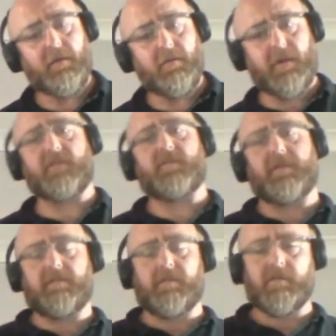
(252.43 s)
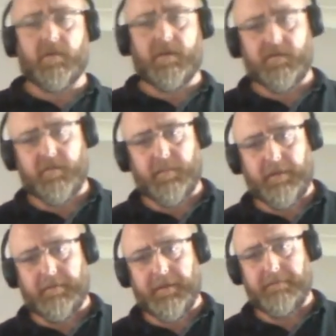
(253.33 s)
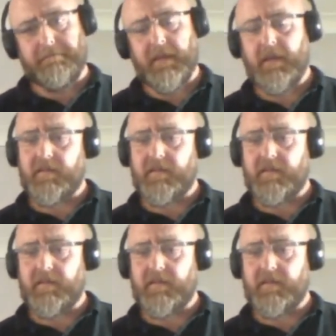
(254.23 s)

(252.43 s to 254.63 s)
You're going to be asked lots of questions about that.